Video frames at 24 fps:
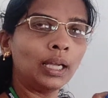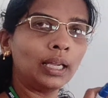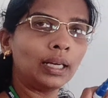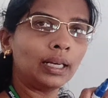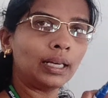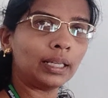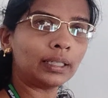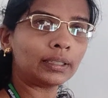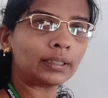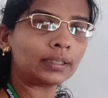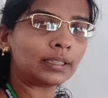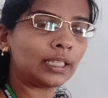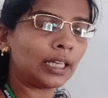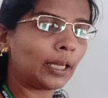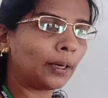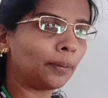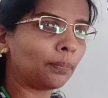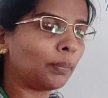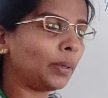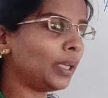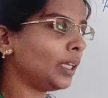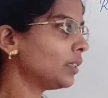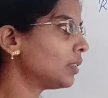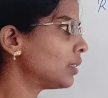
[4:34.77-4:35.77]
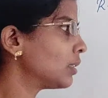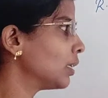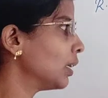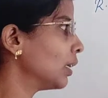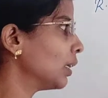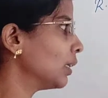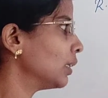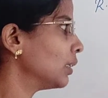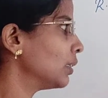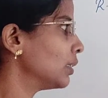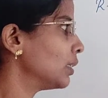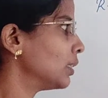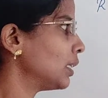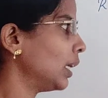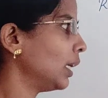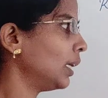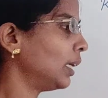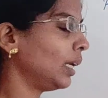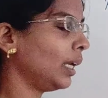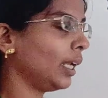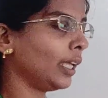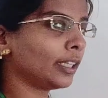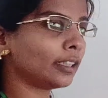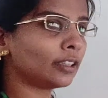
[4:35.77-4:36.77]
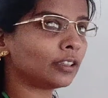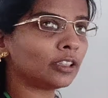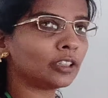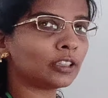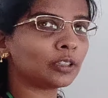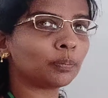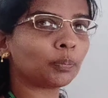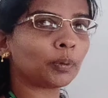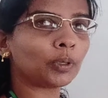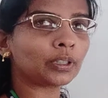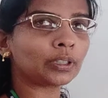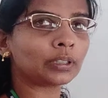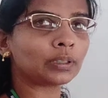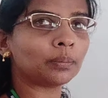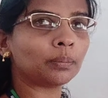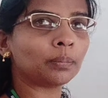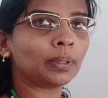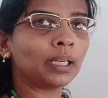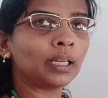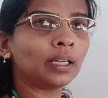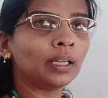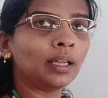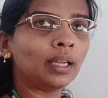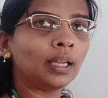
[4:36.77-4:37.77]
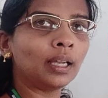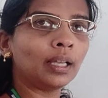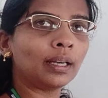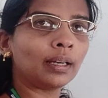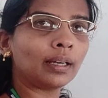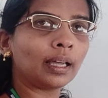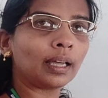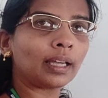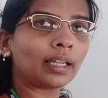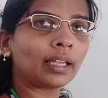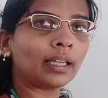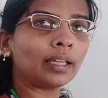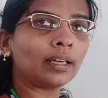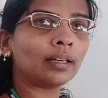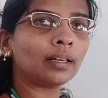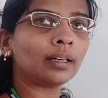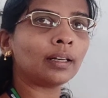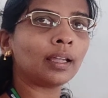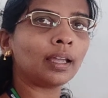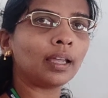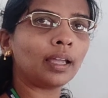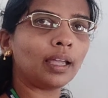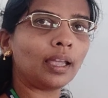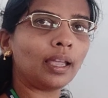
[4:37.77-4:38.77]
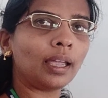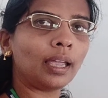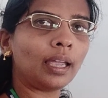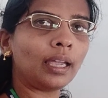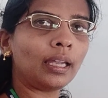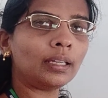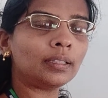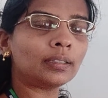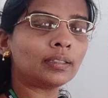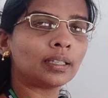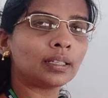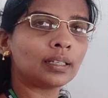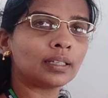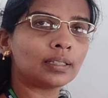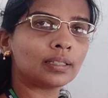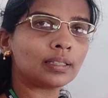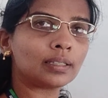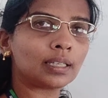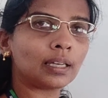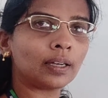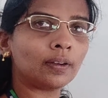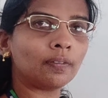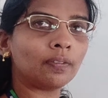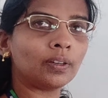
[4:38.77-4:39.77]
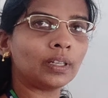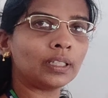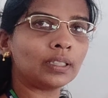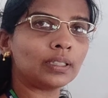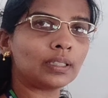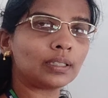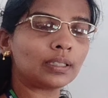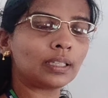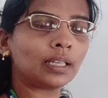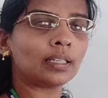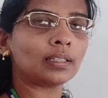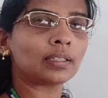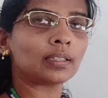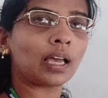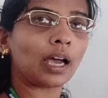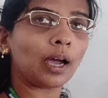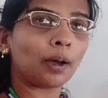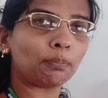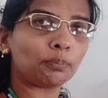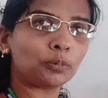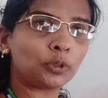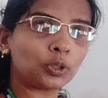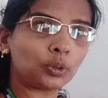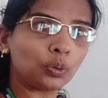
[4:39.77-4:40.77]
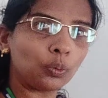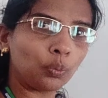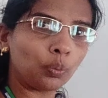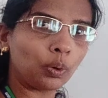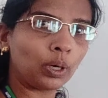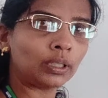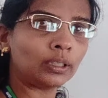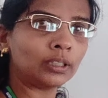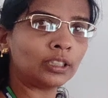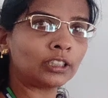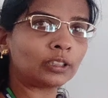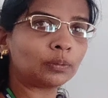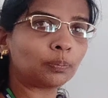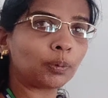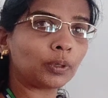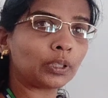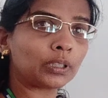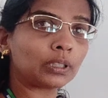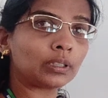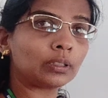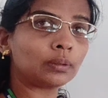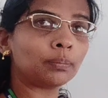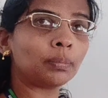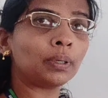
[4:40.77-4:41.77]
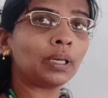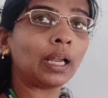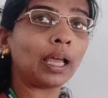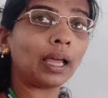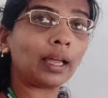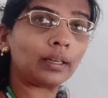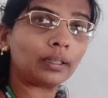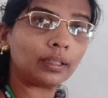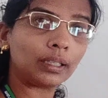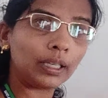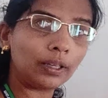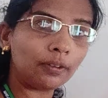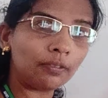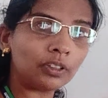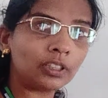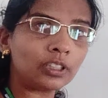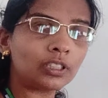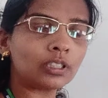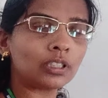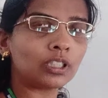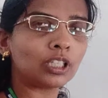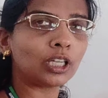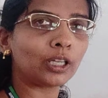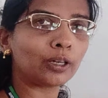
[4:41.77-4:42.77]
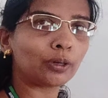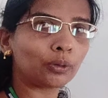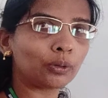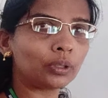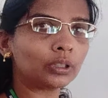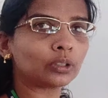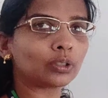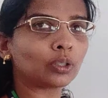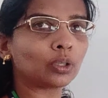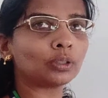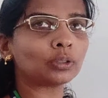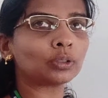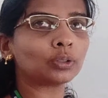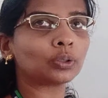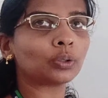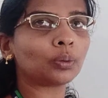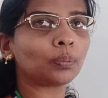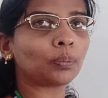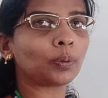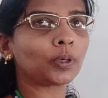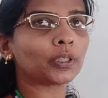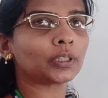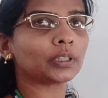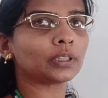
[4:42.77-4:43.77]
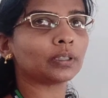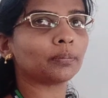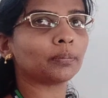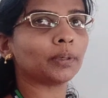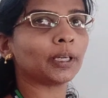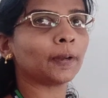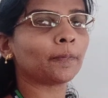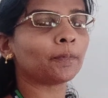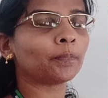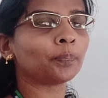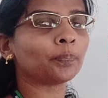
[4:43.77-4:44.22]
less than means 10 length is possible, 9, 8, 7, 6 up to 1 is possible, and even 0 is also possible.